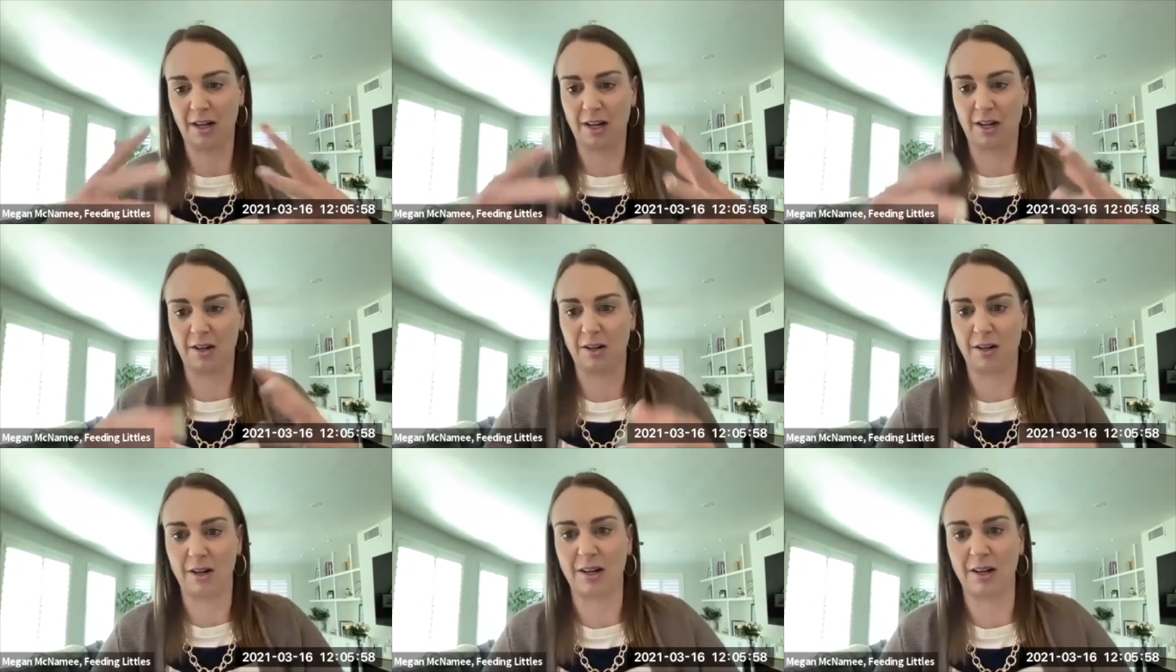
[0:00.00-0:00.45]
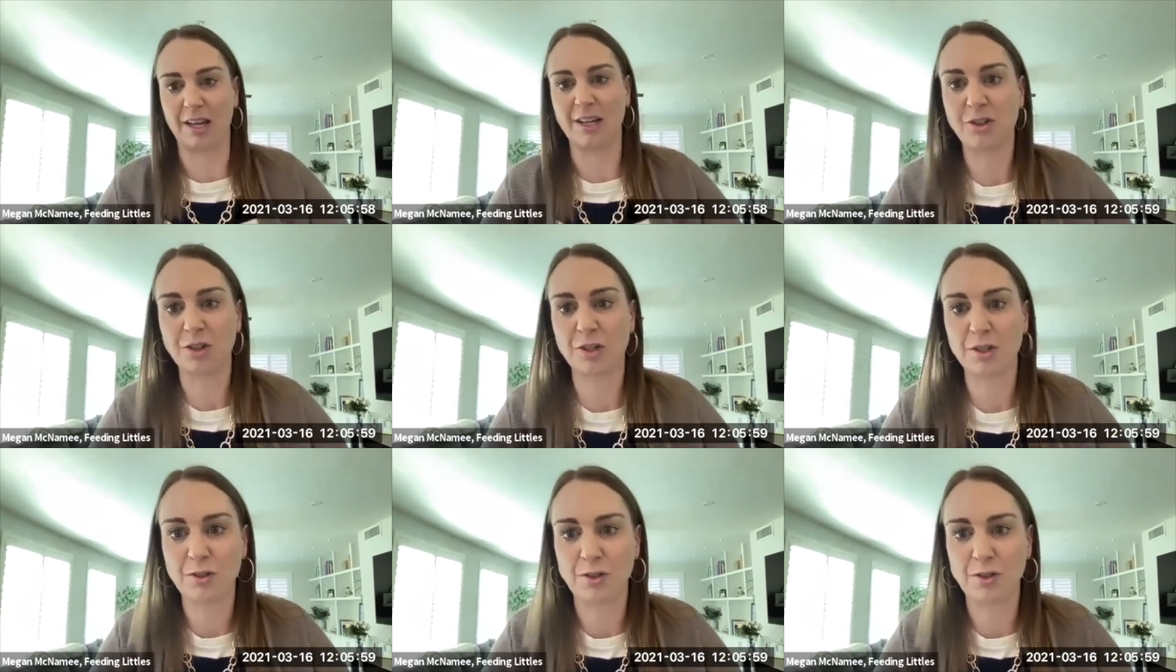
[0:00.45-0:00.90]
or, or,
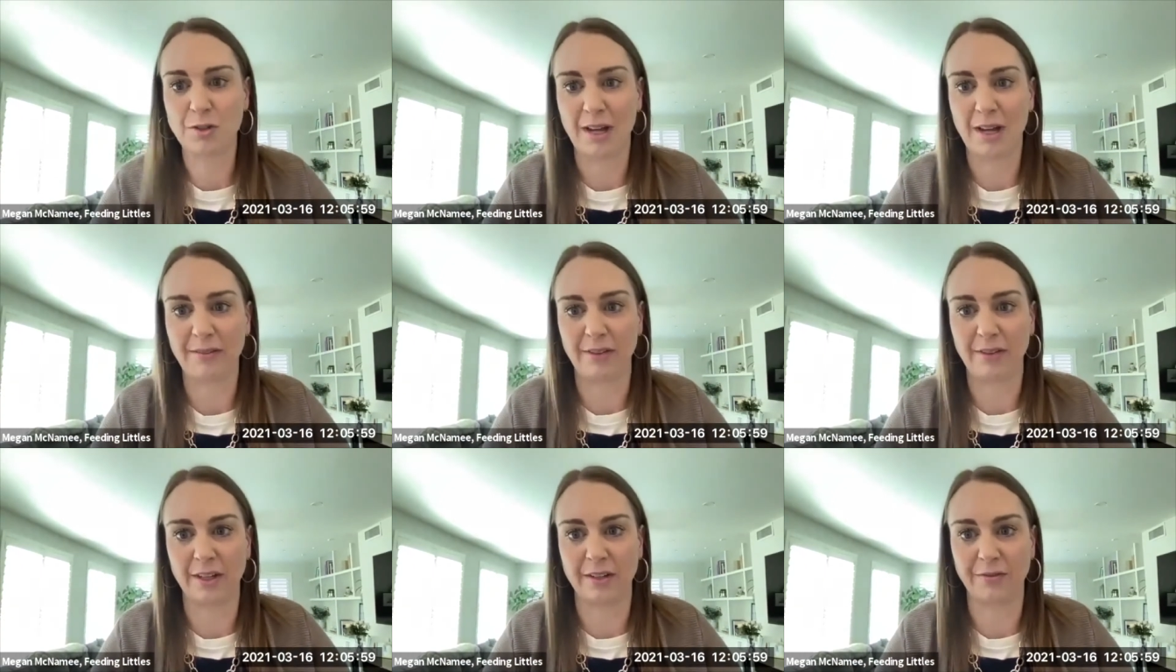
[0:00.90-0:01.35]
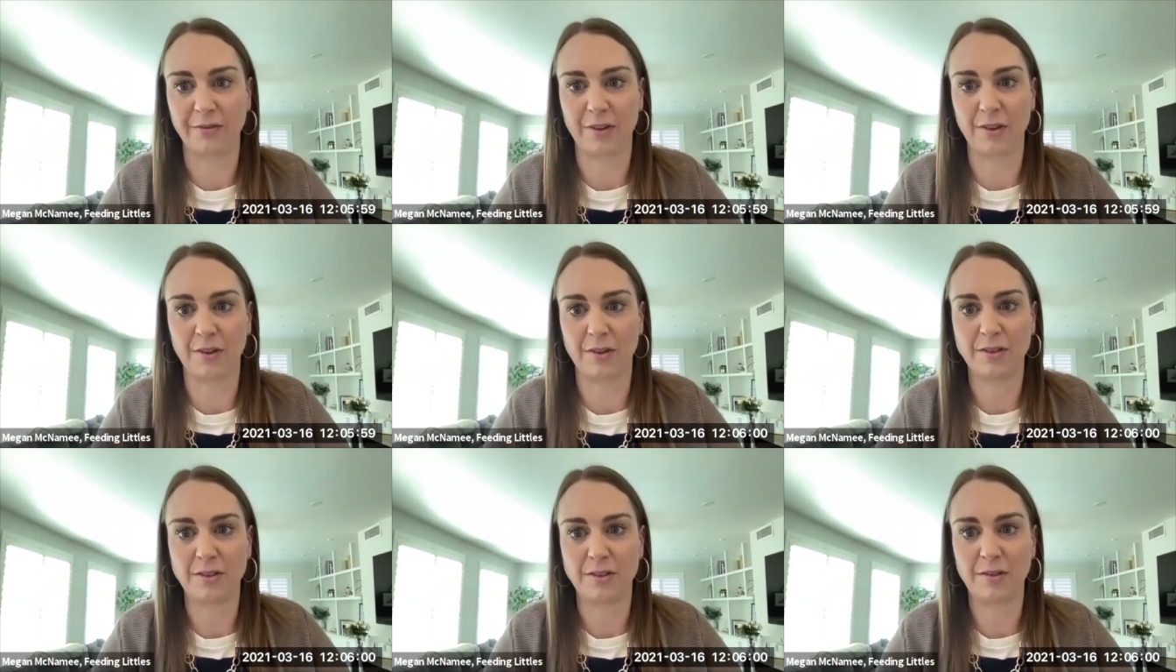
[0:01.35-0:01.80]
introduce you to Evelyn for
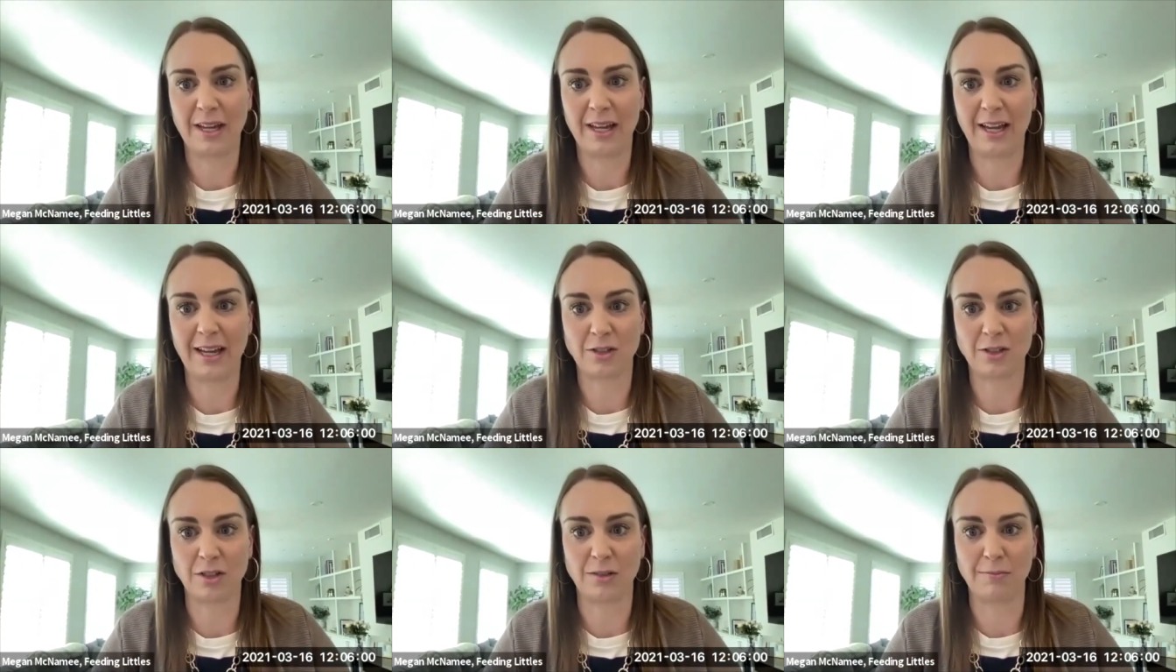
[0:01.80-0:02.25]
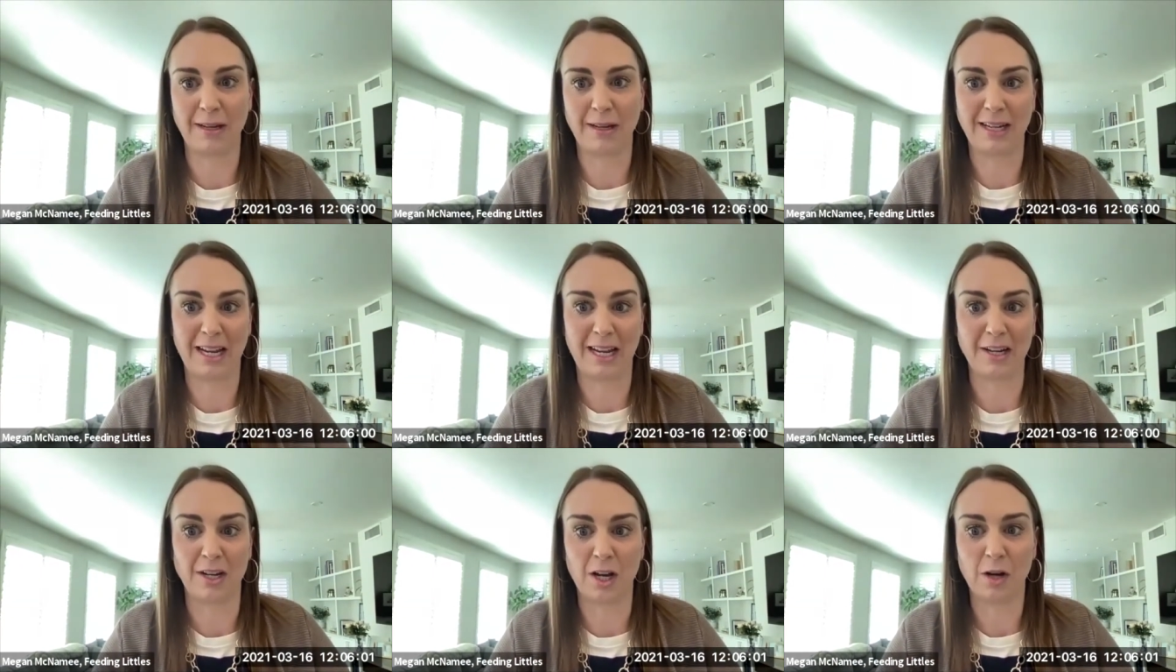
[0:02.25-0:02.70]
those of you that actually might
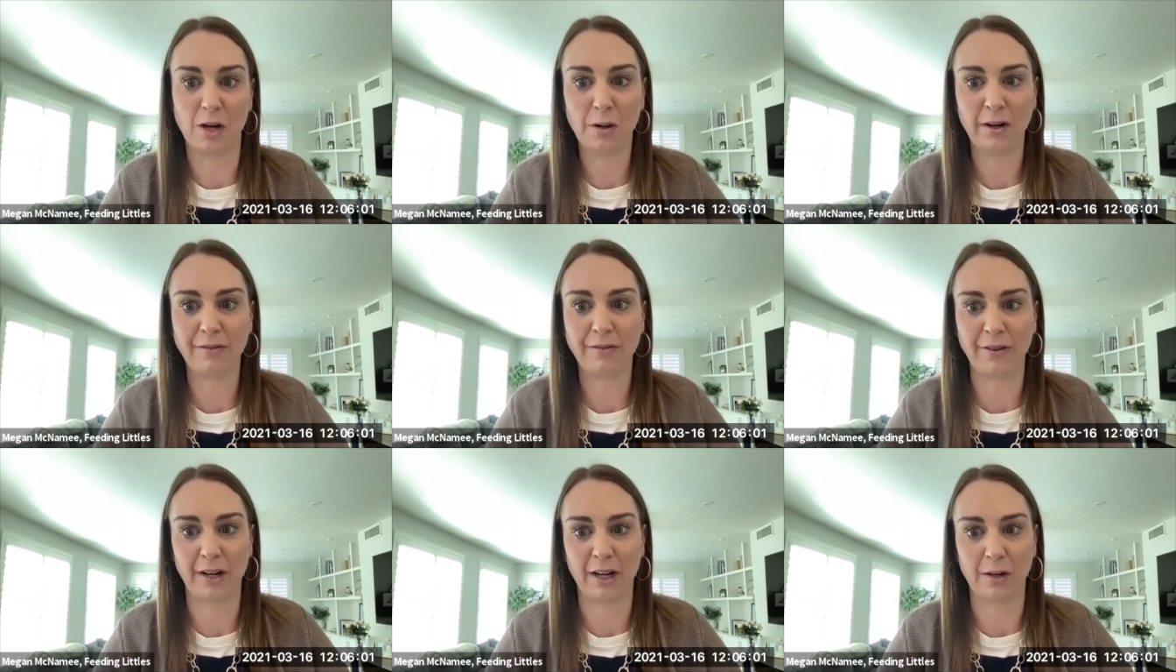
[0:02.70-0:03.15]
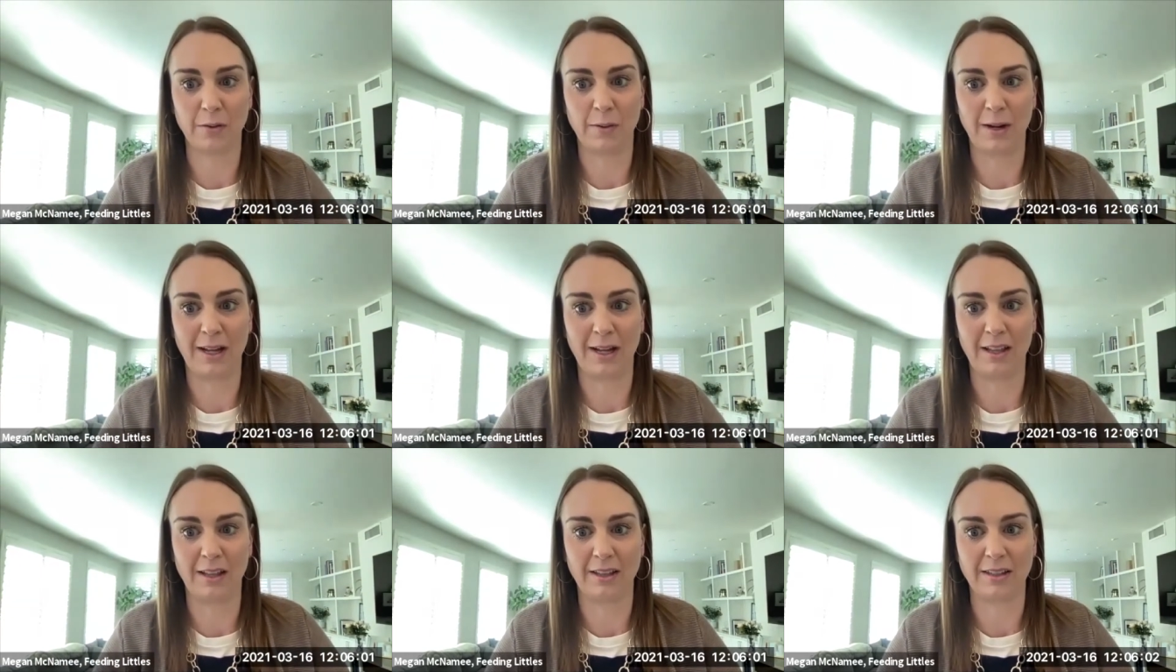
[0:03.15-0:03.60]
not know her very
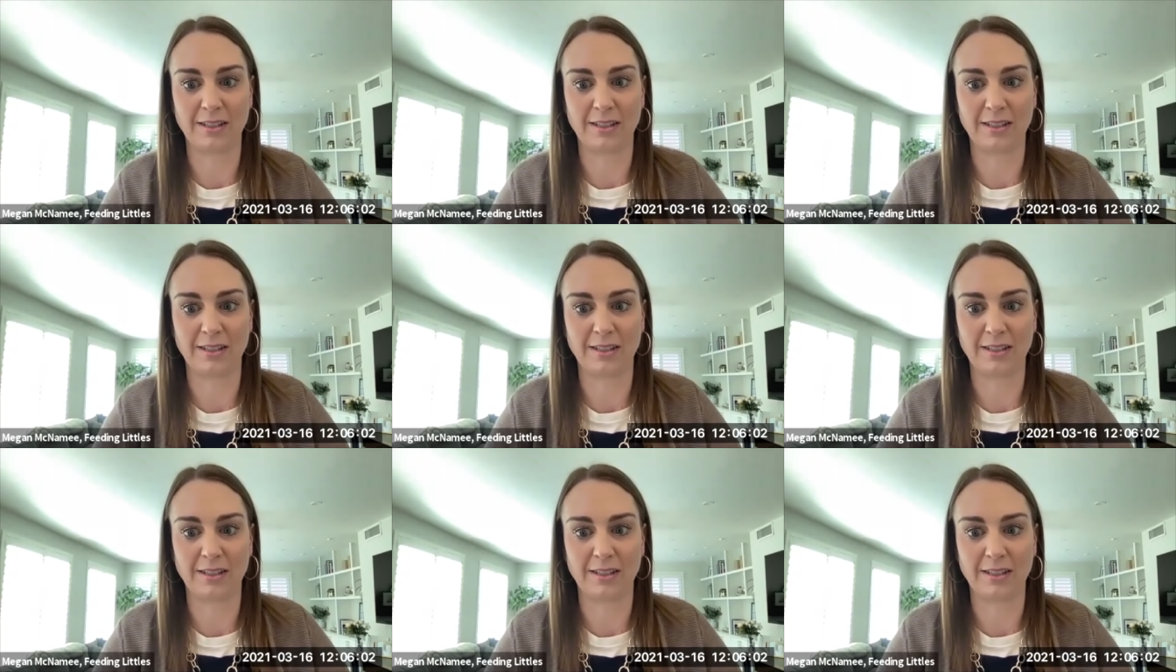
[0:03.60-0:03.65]
well.